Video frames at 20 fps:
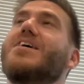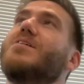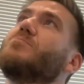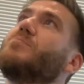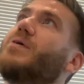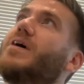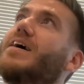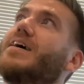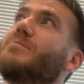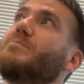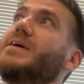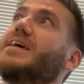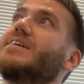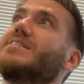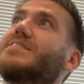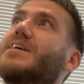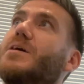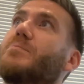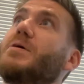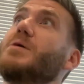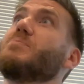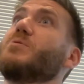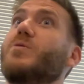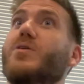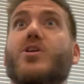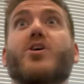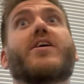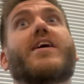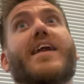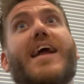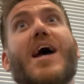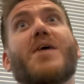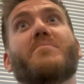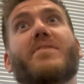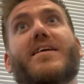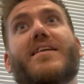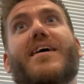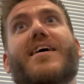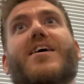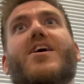but because like people were looking at
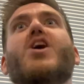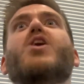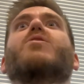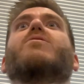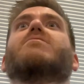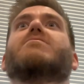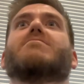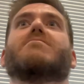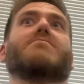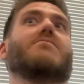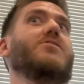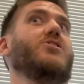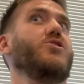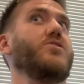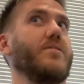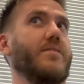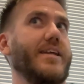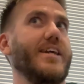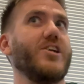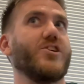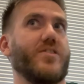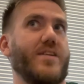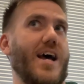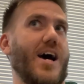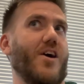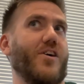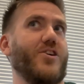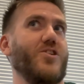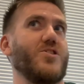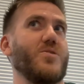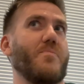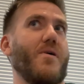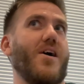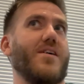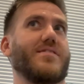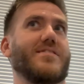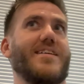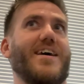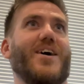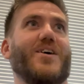me like, oh, you're the leader now, you're the
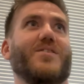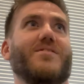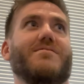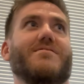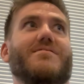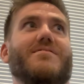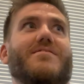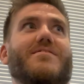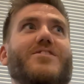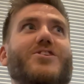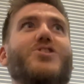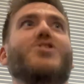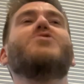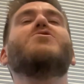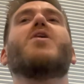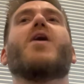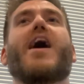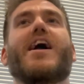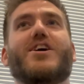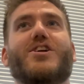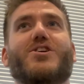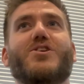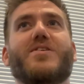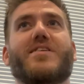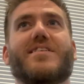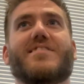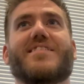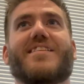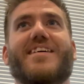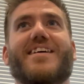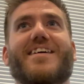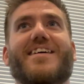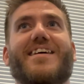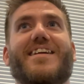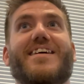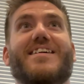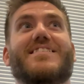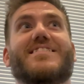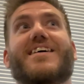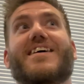boss now, you know how to do this thing.
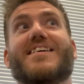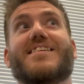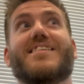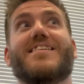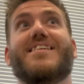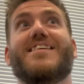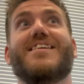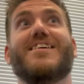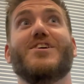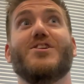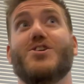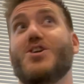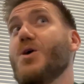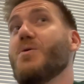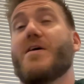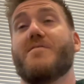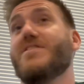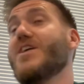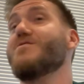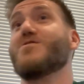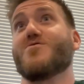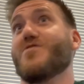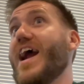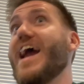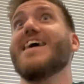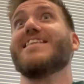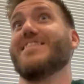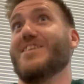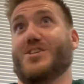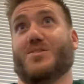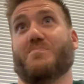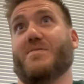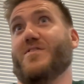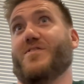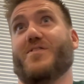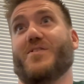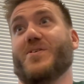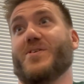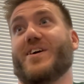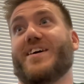And it's like, no, I've never ran this
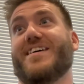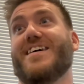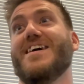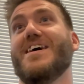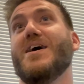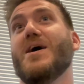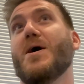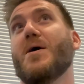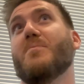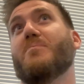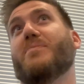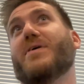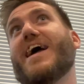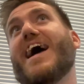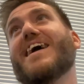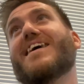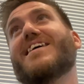before, but